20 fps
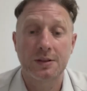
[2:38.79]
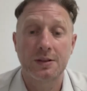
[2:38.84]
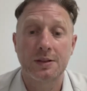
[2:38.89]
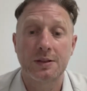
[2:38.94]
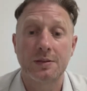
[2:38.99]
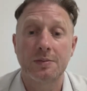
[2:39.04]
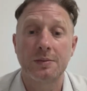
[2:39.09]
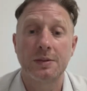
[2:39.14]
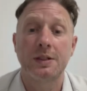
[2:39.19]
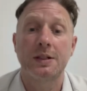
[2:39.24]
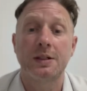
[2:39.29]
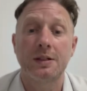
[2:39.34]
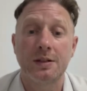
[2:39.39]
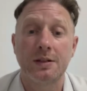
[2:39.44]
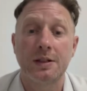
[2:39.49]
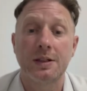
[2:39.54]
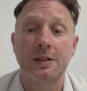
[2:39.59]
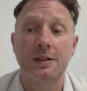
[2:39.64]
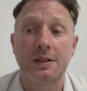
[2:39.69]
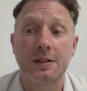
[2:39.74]
Let's make it
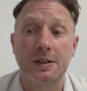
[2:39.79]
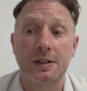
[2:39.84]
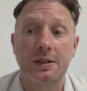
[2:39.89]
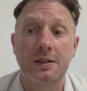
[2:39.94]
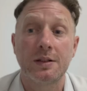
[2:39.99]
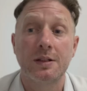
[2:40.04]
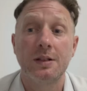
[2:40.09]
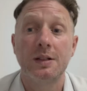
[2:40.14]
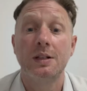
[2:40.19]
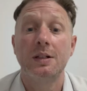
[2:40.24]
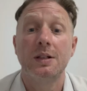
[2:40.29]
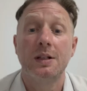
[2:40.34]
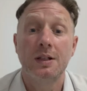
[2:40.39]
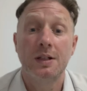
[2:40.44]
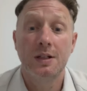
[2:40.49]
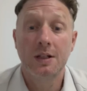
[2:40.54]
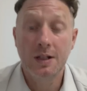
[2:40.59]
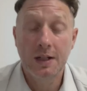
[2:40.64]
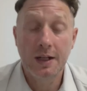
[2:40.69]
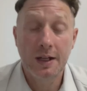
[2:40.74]
like that.
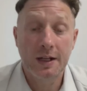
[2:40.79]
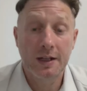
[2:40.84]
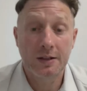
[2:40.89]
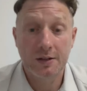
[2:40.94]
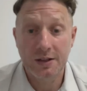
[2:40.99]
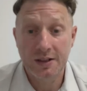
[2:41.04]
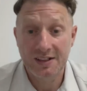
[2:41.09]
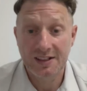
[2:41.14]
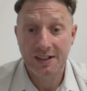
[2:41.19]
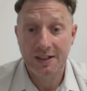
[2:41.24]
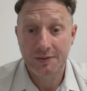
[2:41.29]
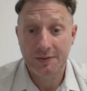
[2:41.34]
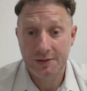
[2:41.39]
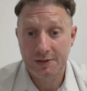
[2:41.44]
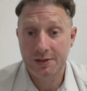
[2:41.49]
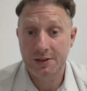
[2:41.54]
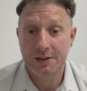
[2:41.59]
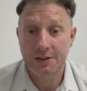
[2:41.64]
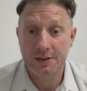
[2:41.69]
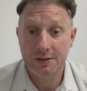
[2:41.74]
And like they have to
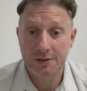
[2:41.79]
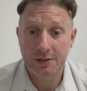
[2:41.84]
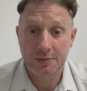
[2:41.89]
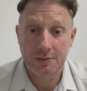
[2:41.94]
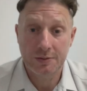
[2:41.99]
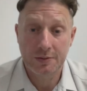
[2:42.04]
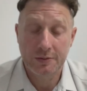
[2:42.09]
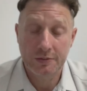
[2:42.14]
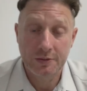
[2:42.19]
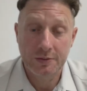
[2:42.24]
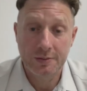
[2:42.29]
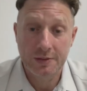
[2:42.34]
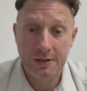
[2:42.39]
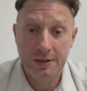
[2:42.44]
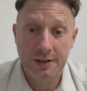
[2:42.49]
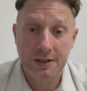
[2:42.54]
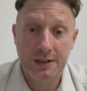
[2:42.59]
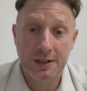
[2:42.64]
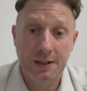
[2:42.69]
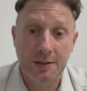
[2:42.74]
steal the performance
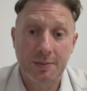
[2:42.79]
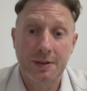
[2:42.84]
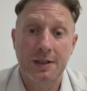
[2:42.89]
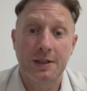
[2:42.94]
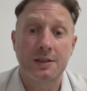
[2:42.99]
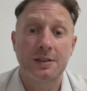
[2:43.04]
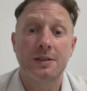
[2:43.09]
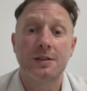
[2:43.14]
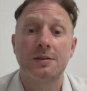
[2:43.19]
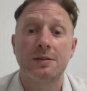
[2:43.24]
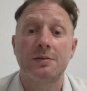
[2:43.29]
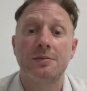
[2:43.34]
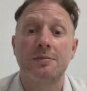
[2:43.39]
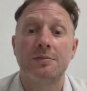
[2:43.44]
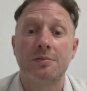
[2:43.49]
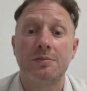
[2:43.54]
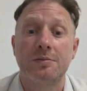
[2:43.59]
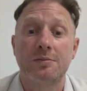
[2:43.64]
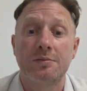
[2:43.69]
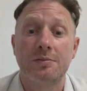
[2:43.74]
car parts,
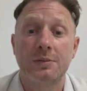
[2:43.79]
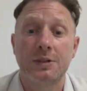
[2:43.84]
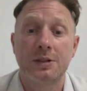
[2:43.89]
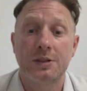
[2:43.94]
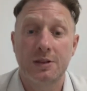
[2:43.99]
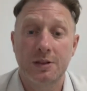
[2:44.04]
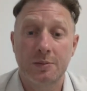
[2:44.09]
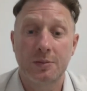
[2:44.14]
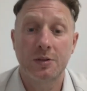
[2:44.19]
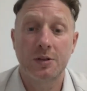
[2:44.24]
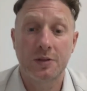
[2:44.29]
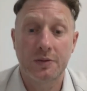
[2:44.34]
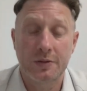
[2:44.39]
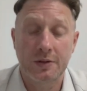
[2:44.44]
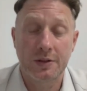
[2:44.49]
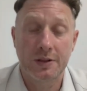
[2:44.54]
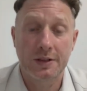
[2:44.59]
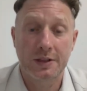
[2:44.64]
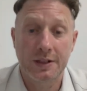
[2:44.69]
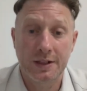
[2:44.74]
to
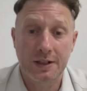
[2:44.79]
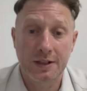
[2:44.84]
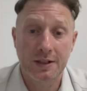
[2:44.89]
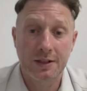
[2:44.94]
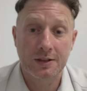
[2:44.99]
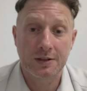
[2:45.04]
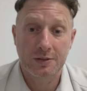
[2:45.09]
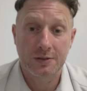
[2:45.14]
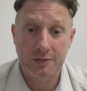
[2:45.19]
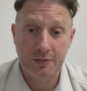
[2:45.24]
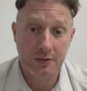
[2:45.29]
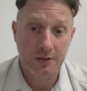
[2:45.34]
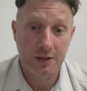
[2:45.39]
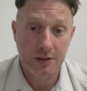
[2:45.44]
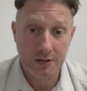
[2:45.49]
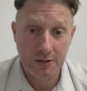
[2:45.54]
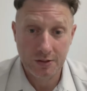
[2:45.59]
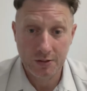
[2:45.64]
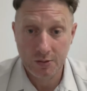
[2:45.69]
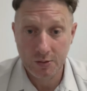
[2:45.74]
modify the cars.
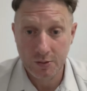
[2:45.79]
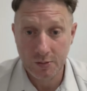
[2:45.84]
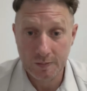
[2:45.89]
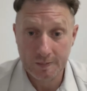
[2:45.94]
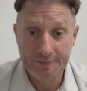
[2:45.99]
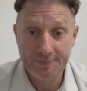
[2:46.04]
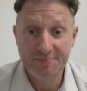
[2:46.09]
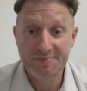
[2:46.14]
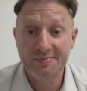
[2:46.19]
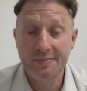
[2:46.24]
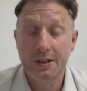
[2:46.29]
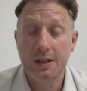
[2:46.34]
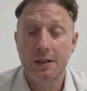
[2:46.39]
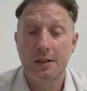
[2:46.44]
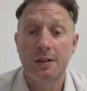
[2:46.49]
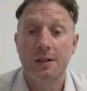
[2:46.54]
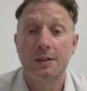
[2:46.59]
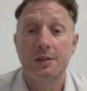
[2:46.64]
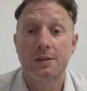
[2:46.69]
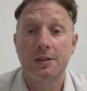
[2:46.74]
Fine, cool.
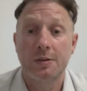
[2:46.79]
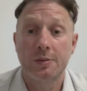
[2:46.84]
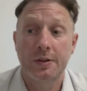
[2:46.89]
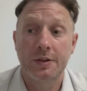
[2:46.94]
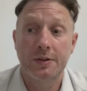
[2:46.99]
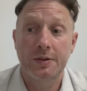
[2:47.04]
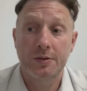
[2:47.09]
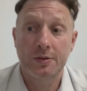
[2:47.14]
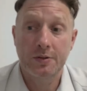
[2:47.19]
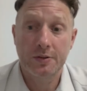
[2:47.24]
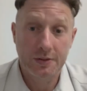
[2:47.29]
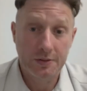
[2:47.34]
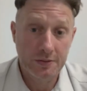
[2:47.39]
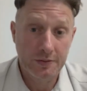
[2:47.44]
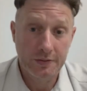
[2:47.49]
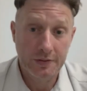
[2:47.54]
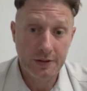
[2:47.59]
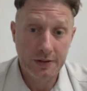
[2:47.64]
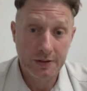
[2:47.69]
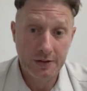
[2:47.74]
So I went through all this
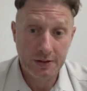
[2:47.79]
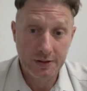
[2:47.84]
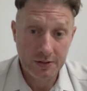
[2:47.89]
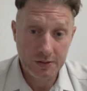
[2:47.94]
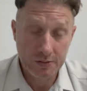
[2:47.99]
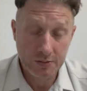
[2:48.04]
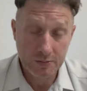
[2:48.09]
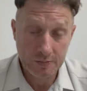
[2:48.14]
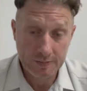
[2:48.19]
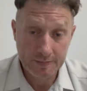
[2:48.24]
with Vin Diesel.